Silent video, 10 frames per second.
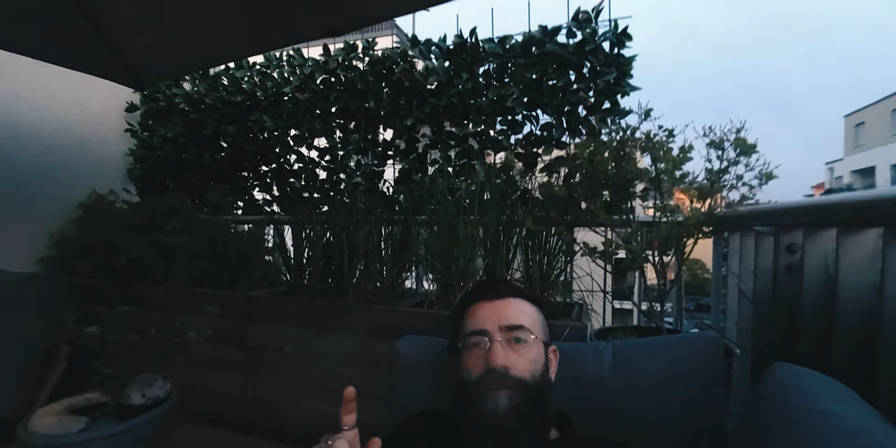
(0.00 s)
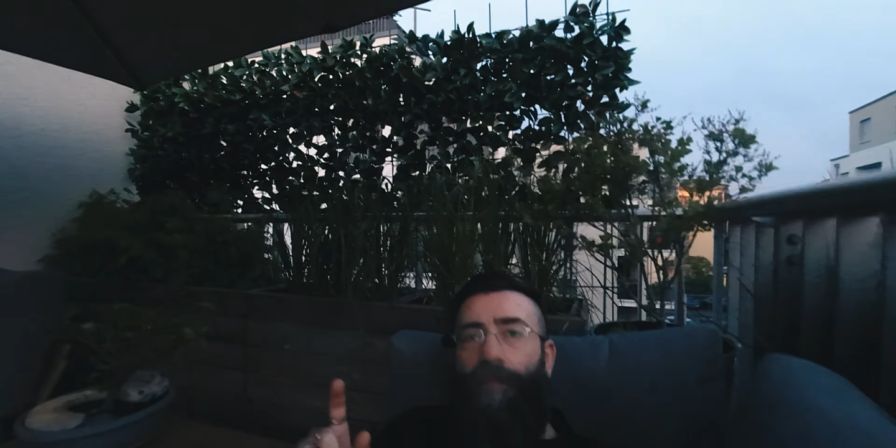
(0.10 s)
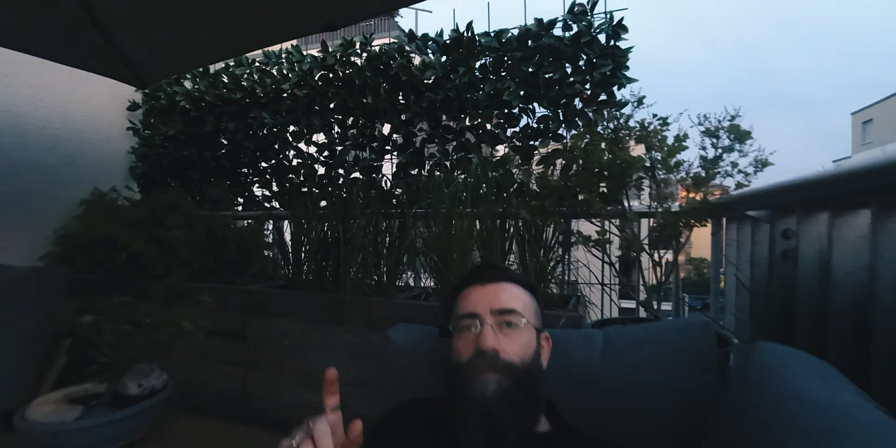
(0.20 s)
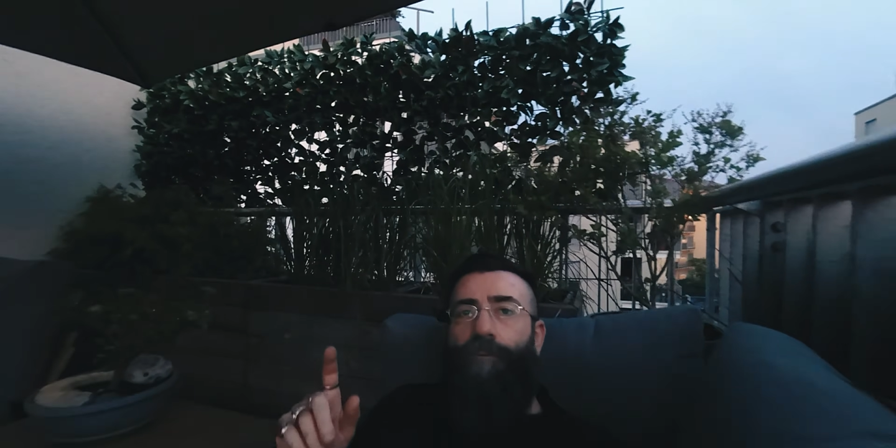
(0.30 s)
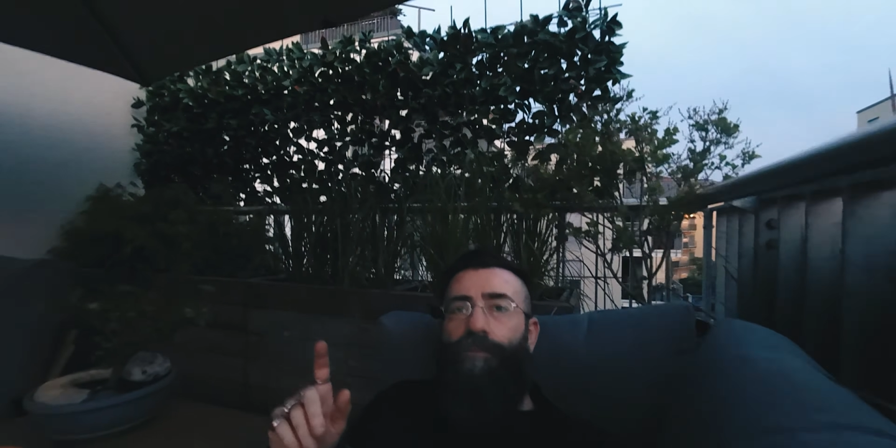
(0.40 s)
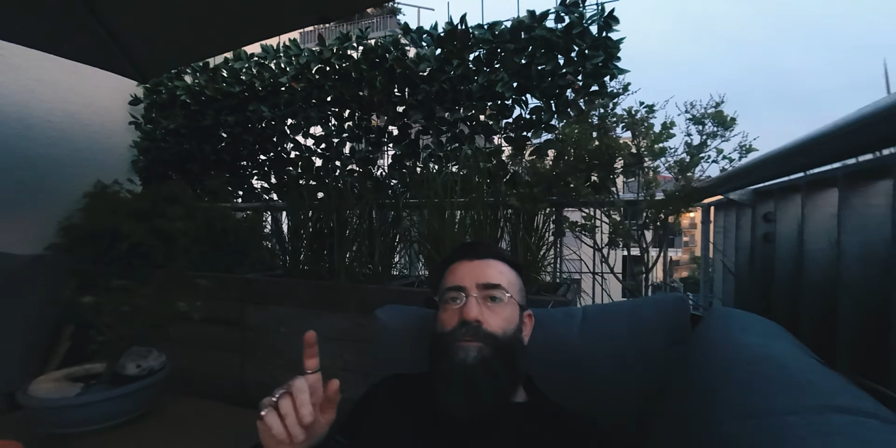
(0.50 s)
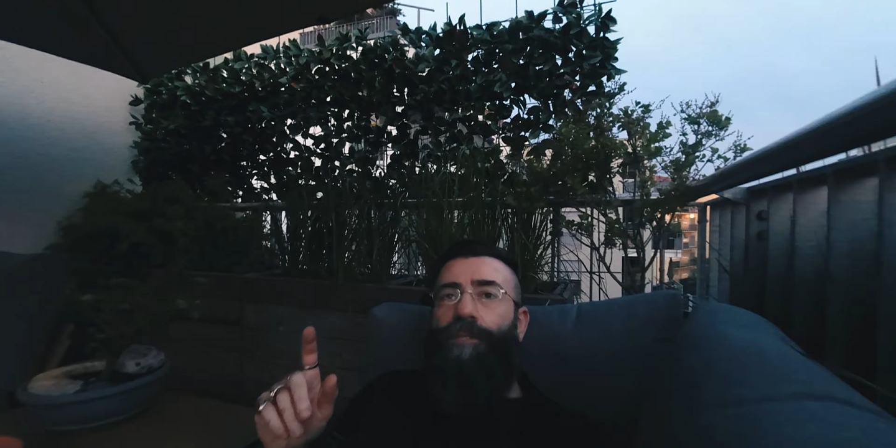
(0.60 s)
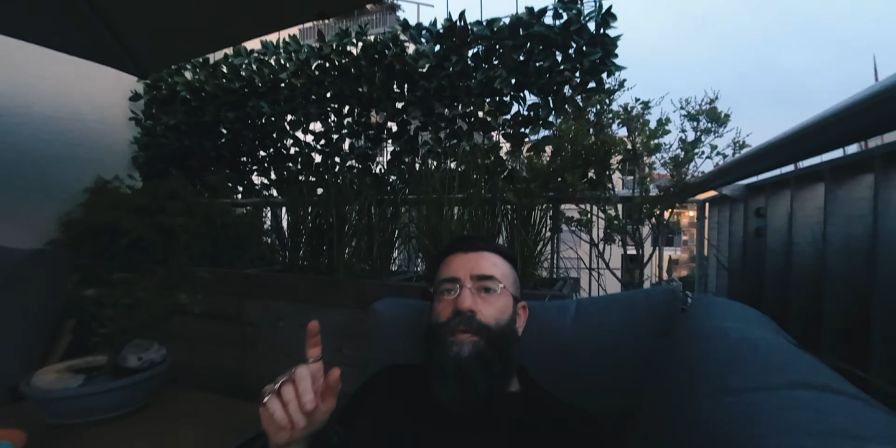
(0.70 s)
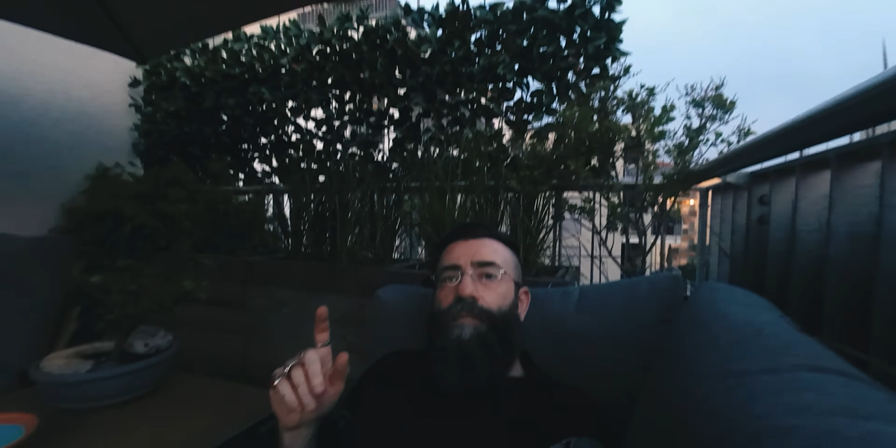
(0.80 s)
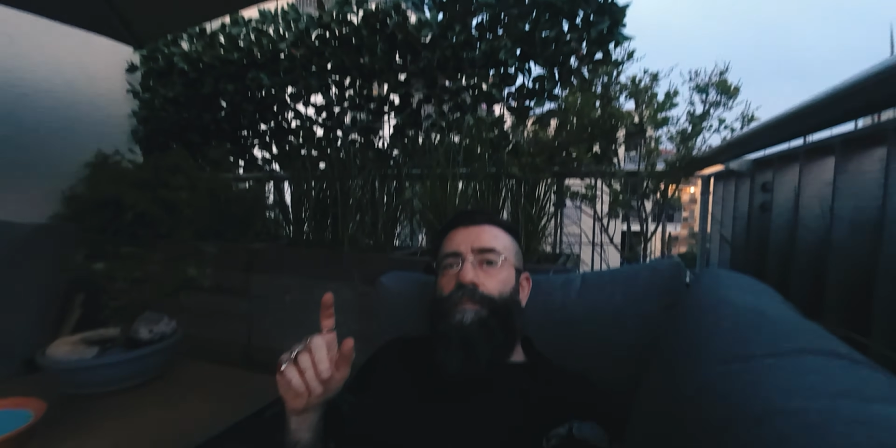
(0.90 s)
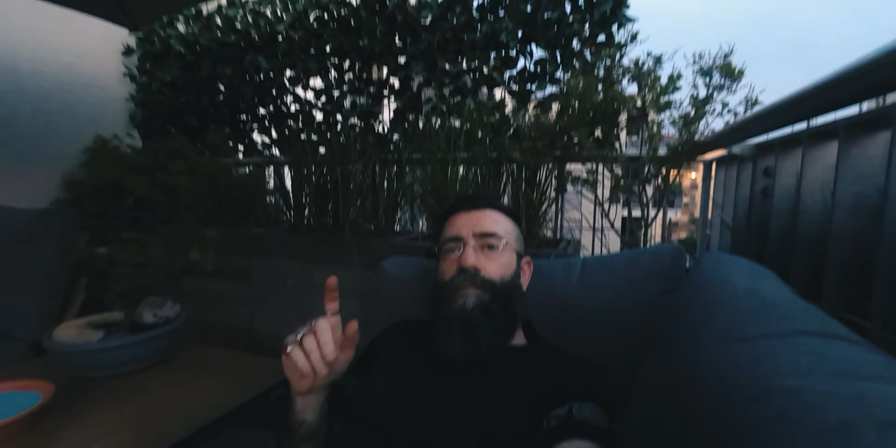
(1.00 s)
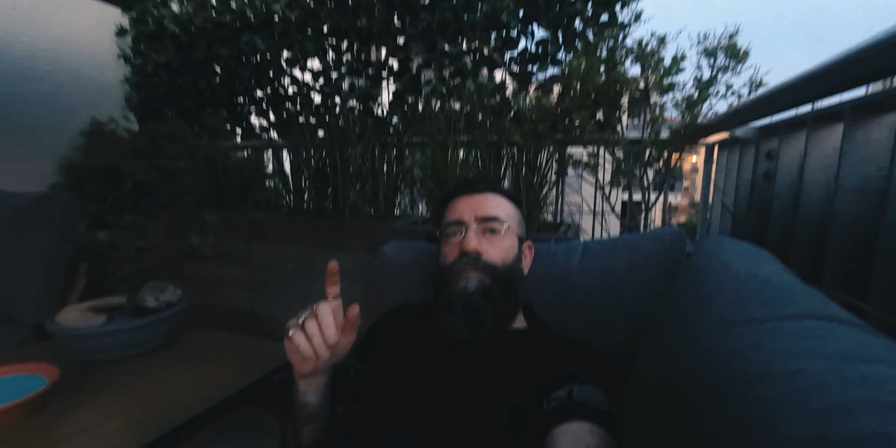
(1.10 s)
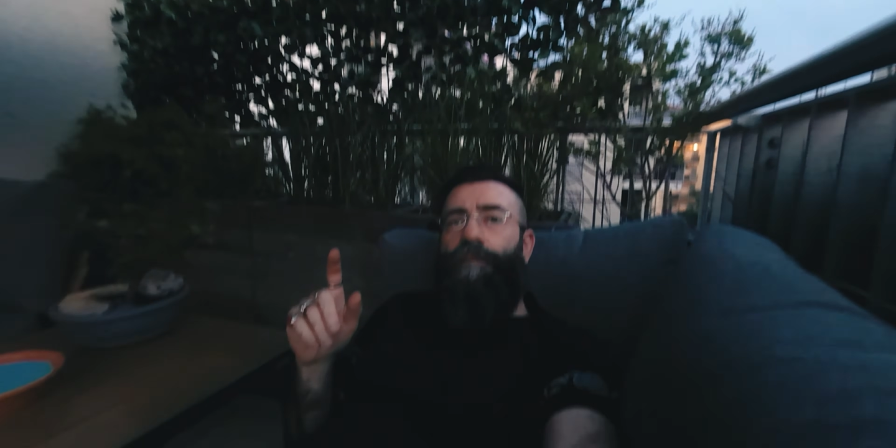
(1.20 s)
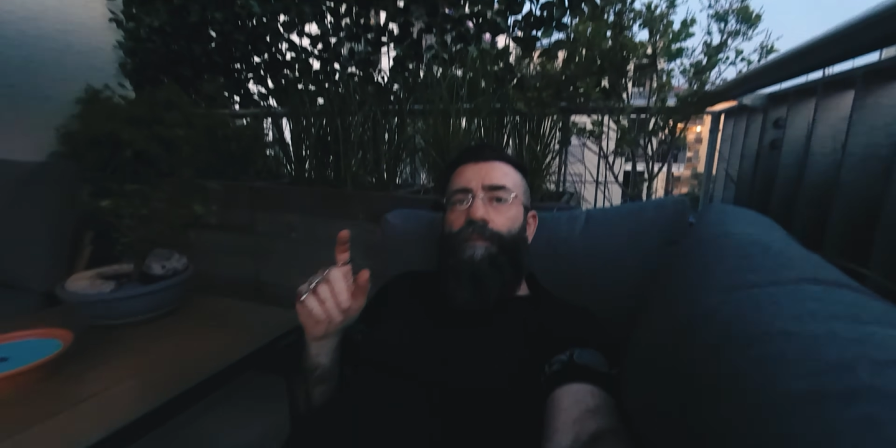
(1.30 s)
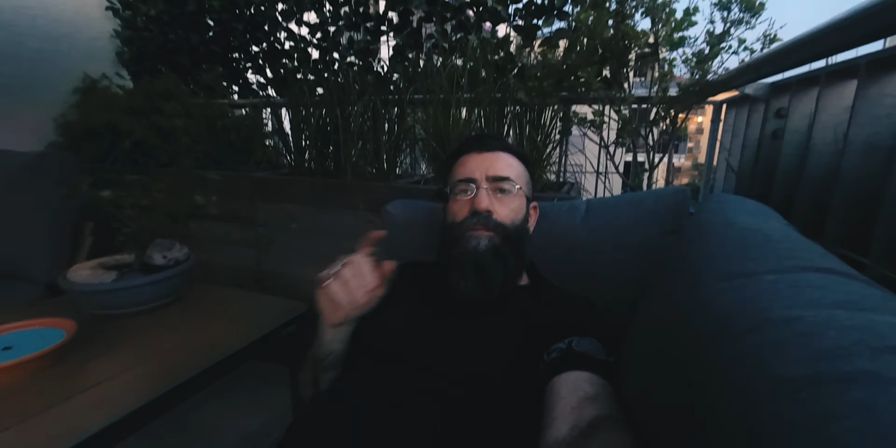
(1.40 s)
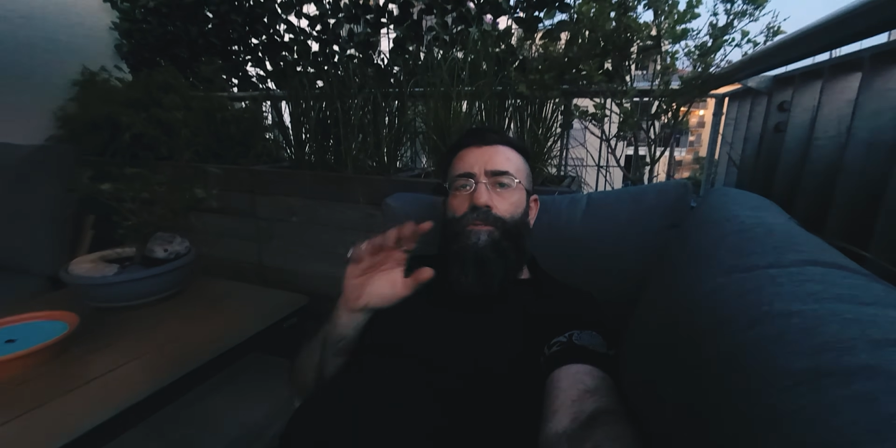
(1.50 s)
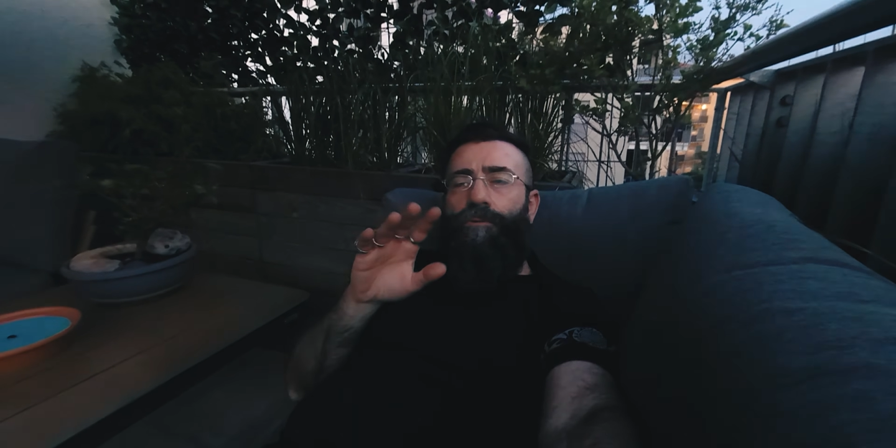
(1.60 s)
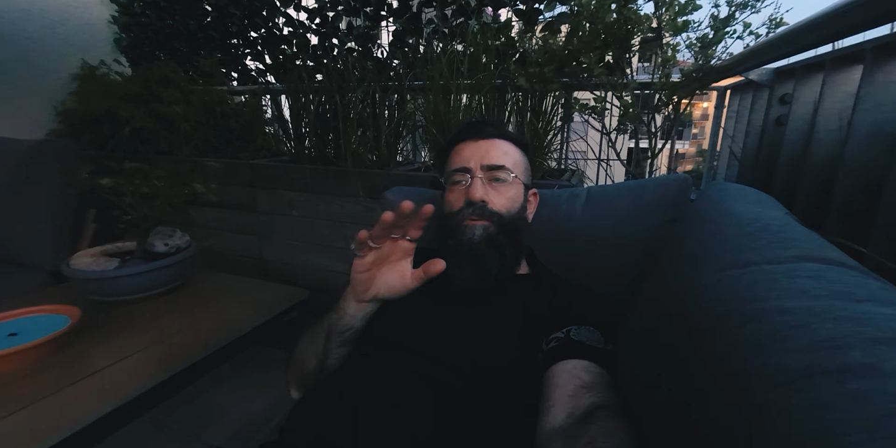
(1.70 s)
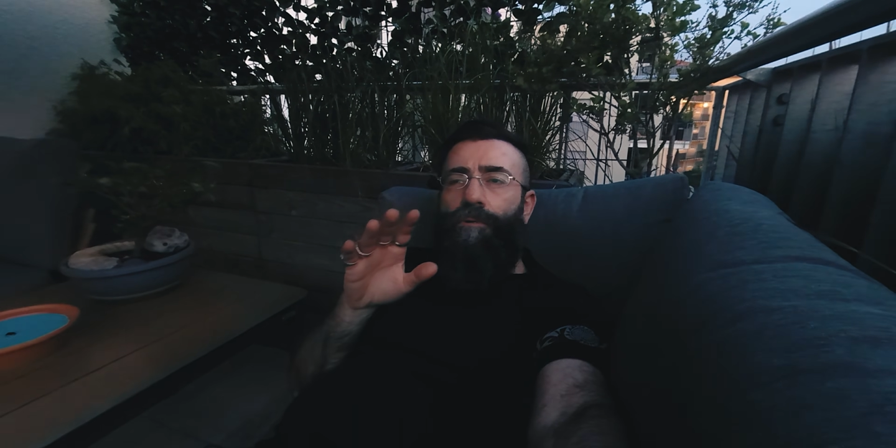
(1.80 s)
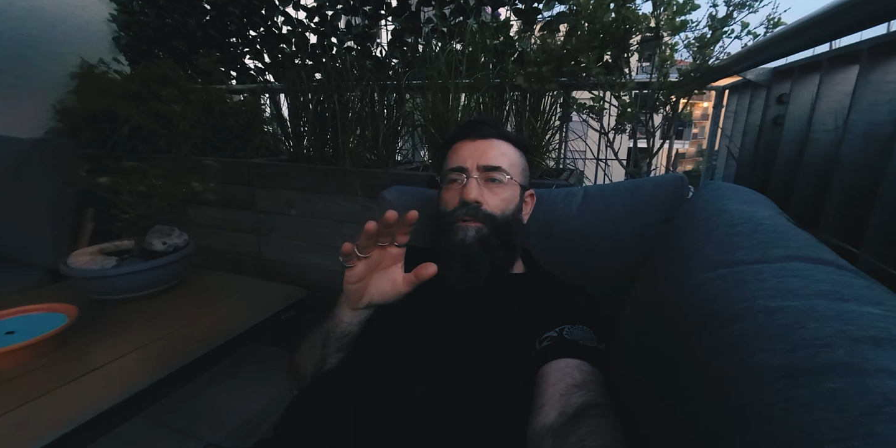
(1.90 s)
that I want to say is that this
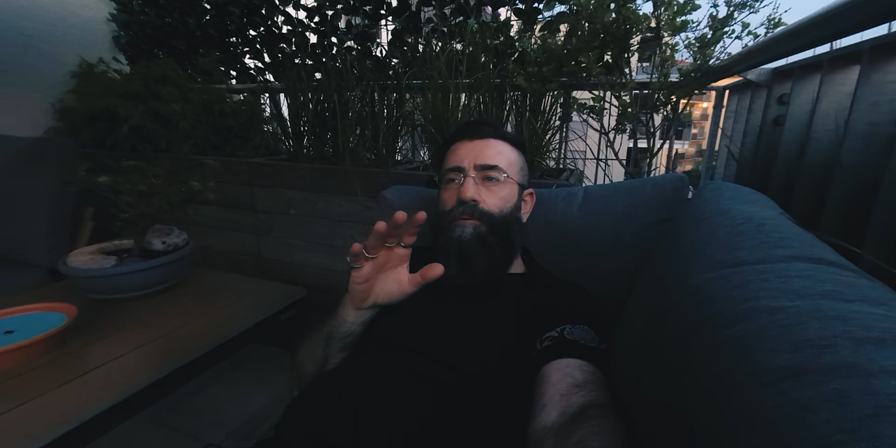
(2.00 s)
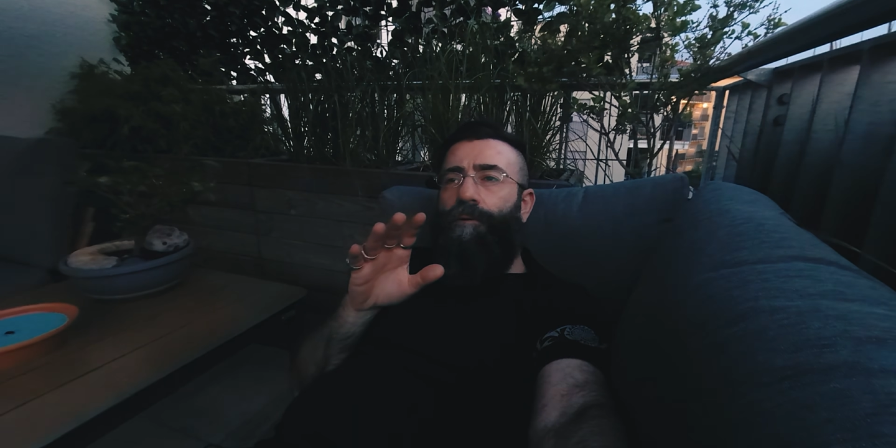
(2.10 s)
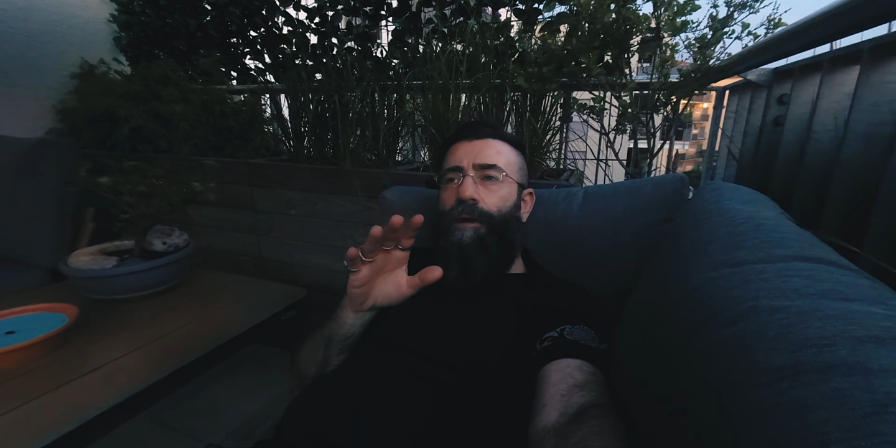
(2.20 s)
tool,